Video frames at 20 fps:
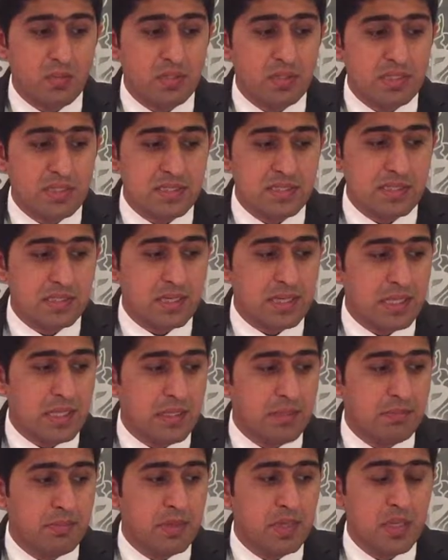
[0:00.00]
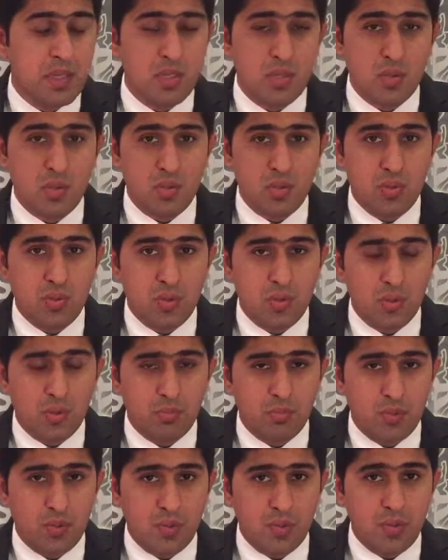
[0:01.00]
with little help, no
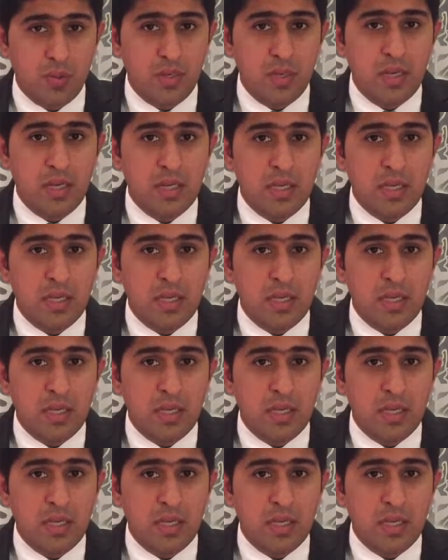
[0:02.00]
more.